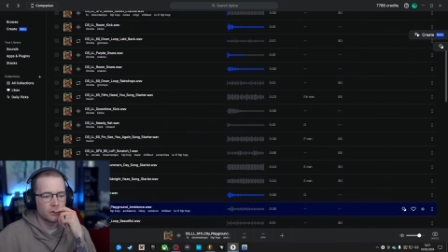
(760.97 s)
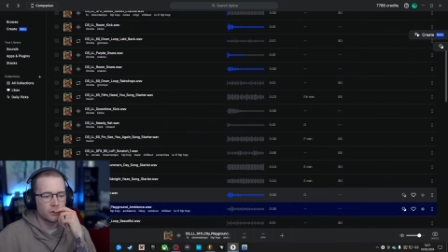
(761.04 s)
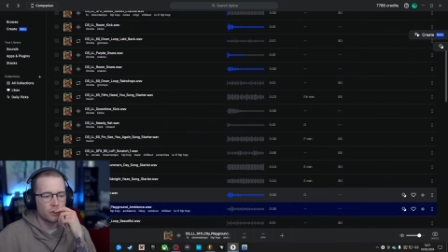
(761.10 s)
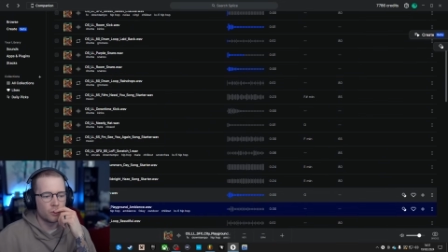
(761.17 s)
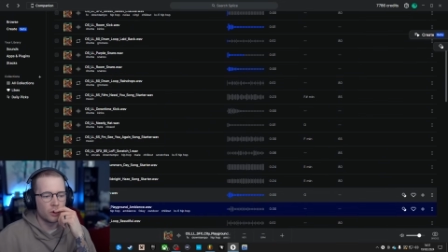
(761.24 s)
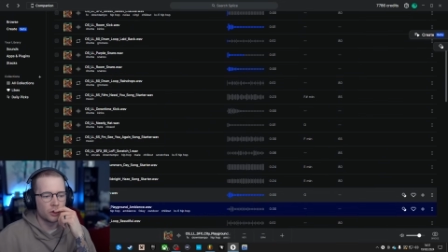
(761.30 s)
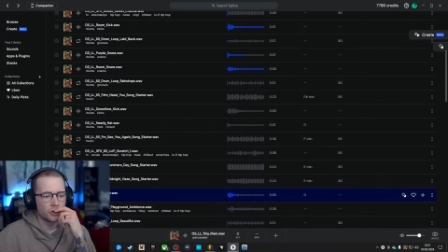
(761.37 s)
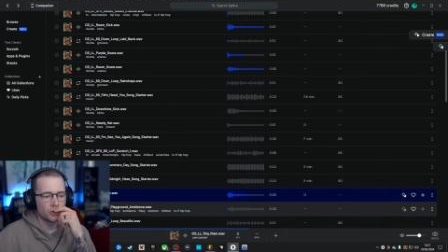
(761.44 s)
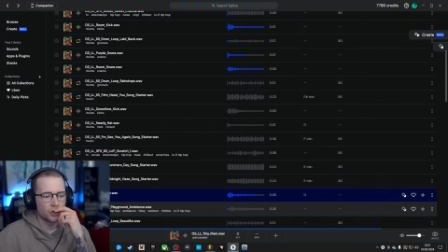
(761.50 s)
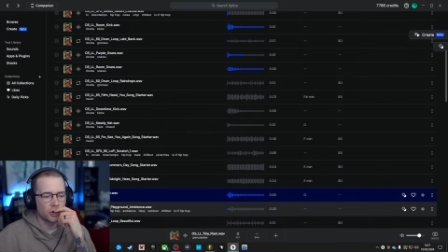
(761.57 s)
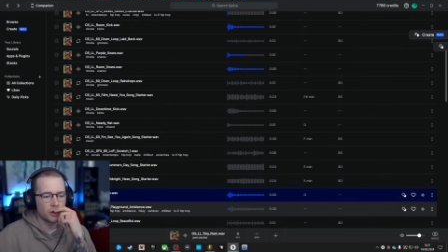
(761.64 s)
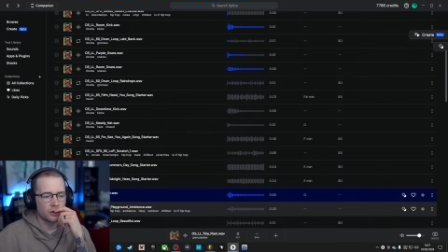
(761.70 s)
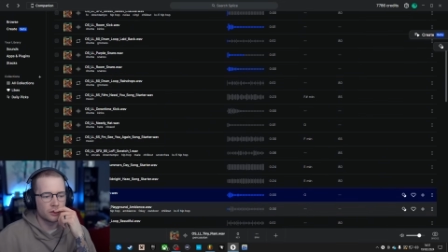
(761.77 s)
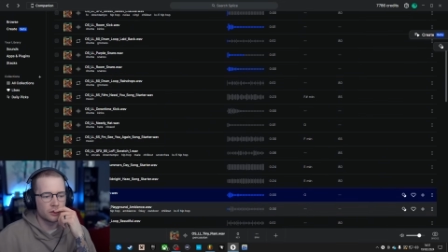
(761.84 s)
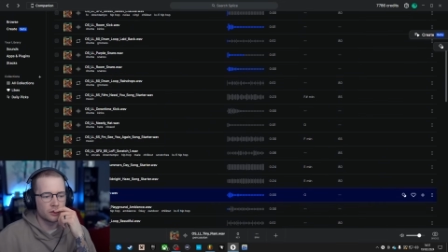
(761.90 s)
the
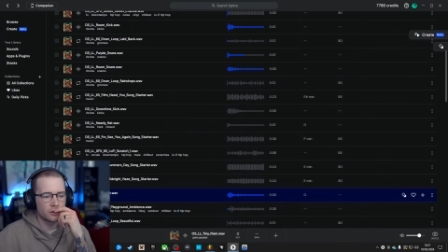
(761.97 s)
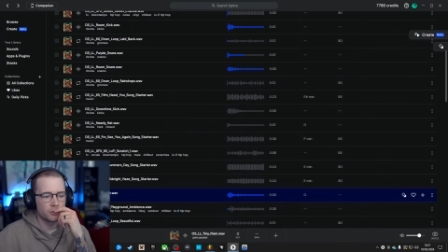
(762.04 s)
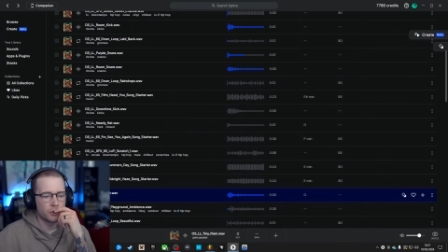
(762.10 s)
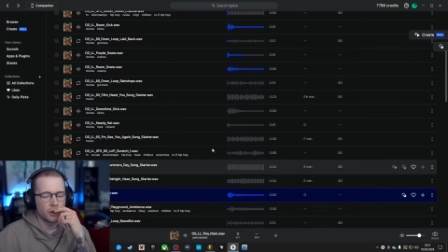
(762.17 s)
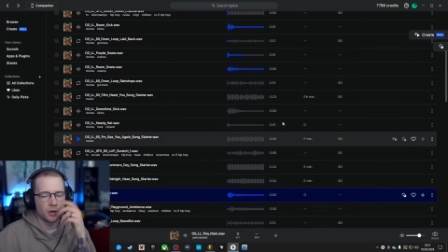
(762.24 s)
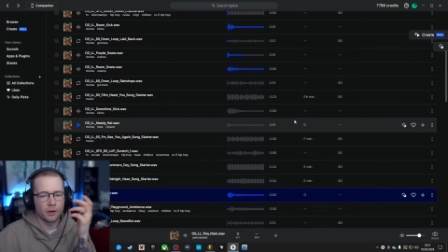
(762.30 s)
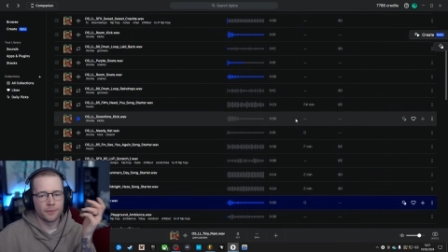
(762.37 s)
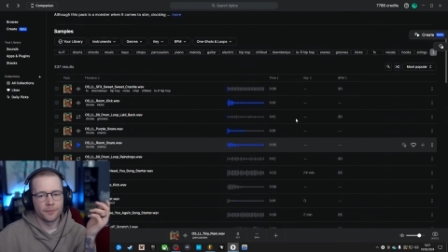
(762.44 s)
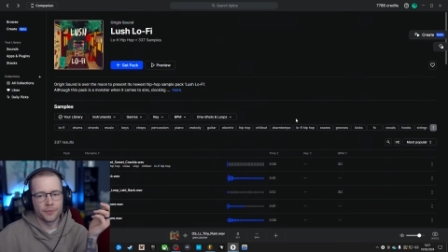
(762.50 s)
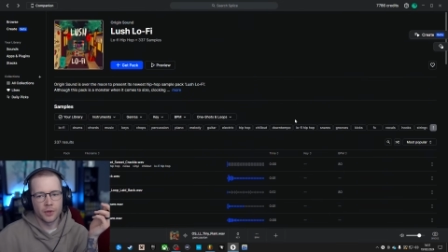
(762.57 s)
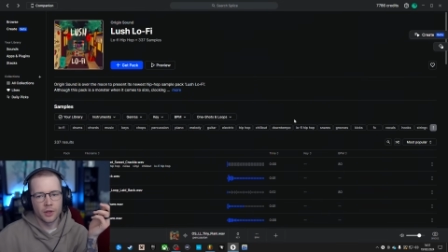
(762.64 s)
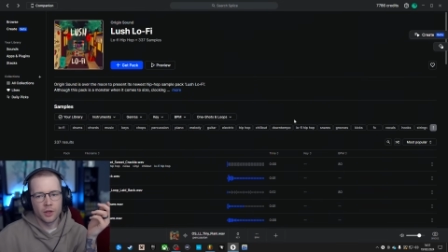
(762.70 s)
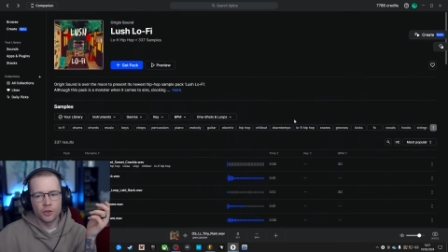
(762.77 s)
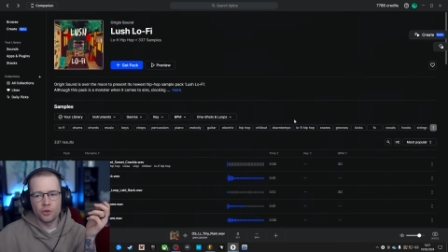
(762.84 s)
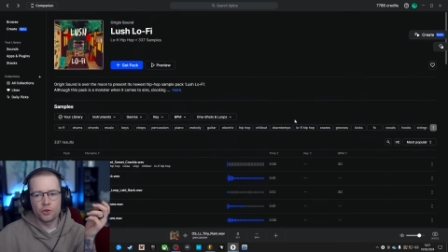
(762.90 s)
one-shots, but
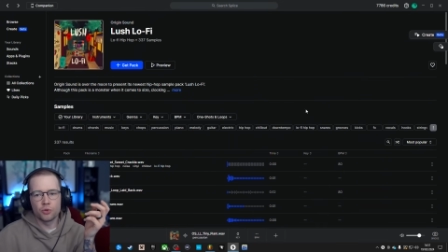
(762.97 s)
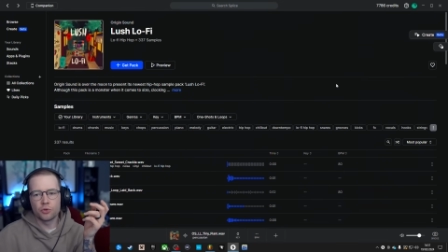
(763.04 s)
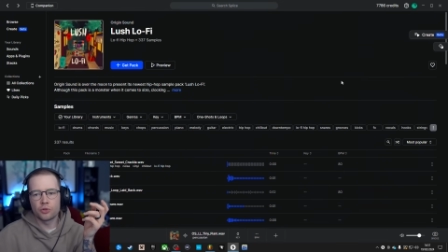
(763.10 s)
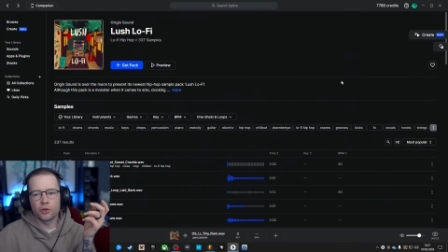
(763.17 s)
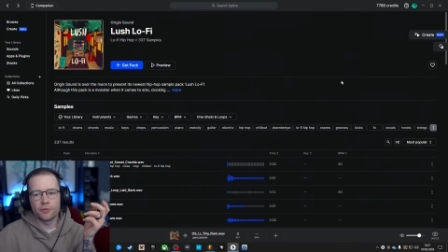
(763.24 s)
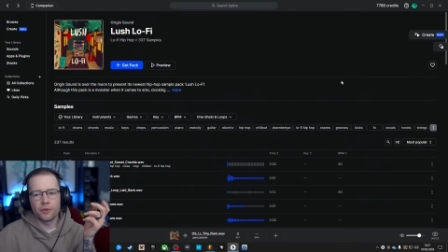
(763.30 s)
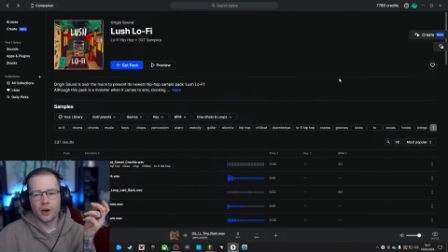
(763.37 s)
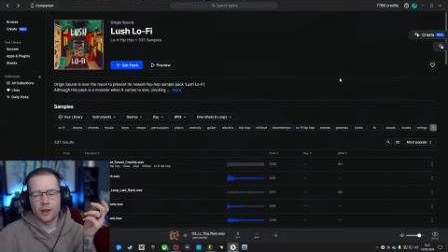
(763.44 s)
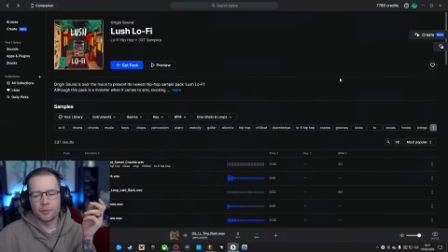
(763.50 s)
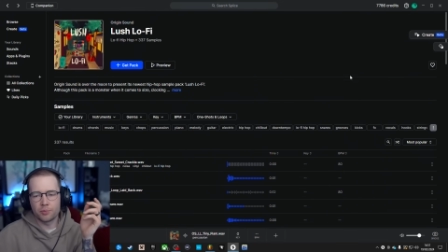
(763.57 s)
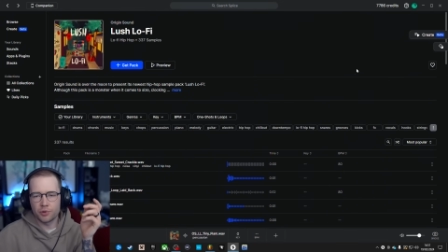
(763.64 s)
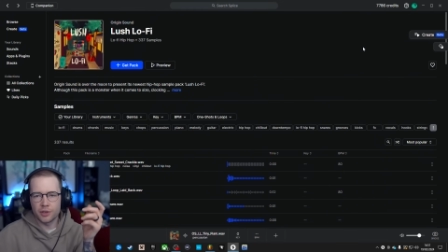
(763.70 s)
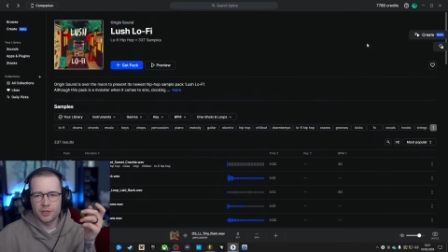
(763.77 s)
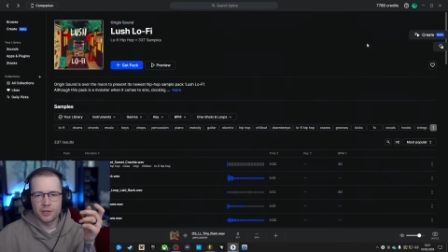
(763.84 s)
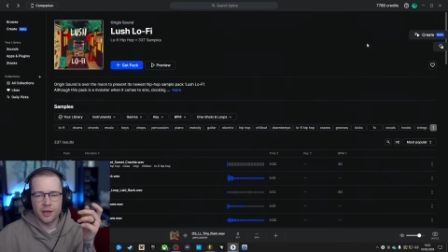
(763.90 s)
you can also find
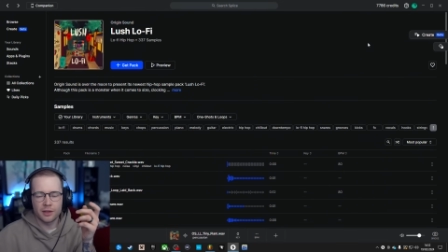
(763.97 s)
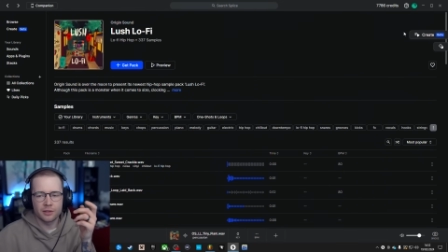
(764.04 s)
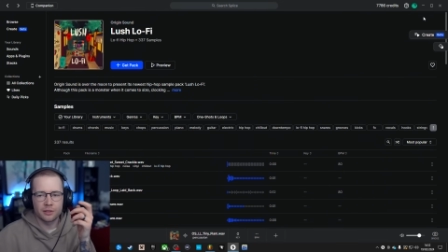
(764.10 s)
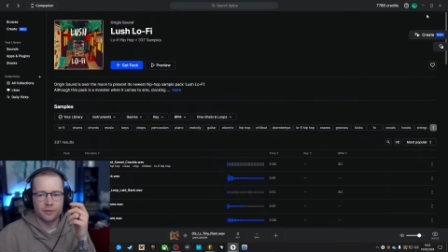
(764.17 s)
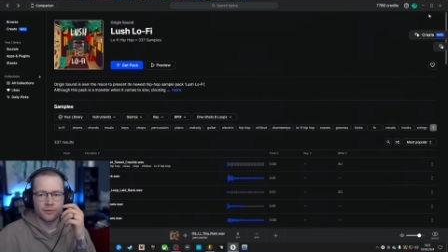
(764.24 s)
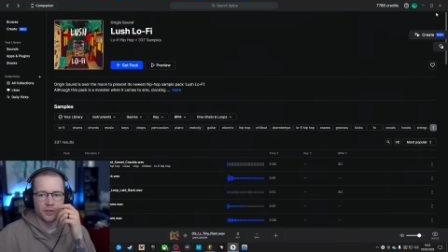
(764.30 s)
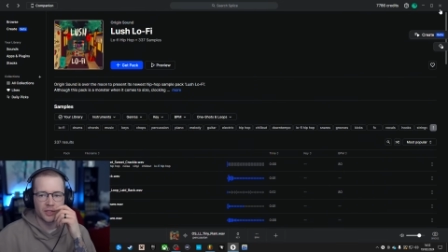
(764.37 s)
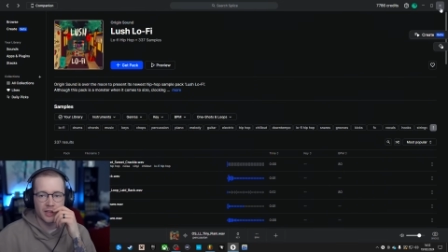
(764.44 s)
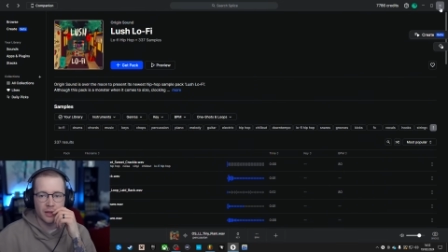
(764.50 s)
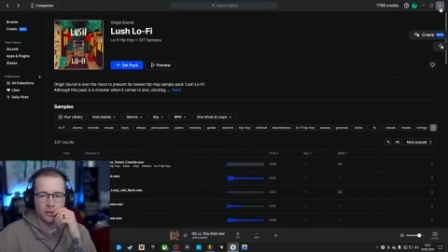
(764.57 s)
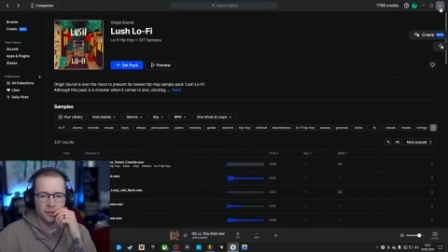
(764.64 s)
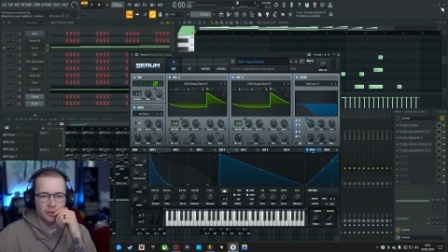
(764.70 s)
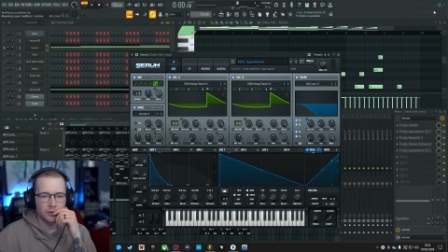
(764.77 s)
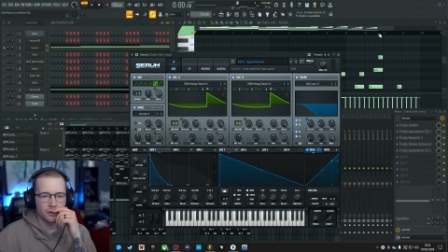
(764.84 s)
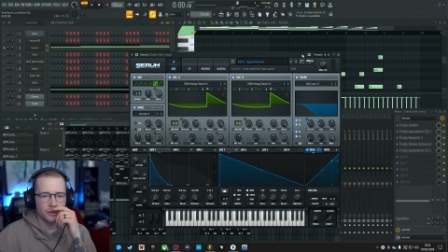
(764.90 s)
presets for
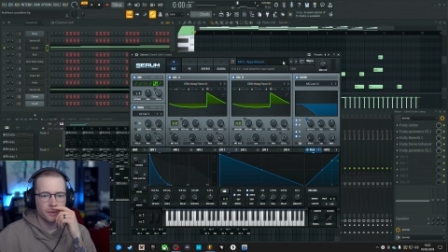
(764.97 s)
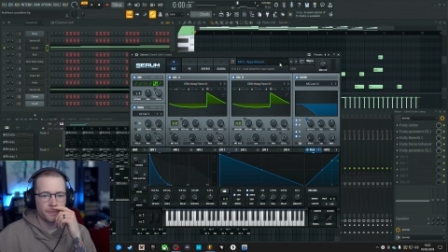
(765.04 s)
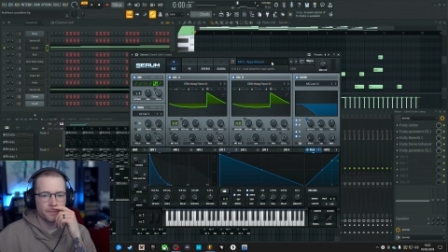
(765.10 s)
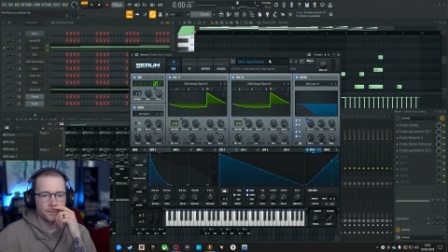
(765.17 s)
synths.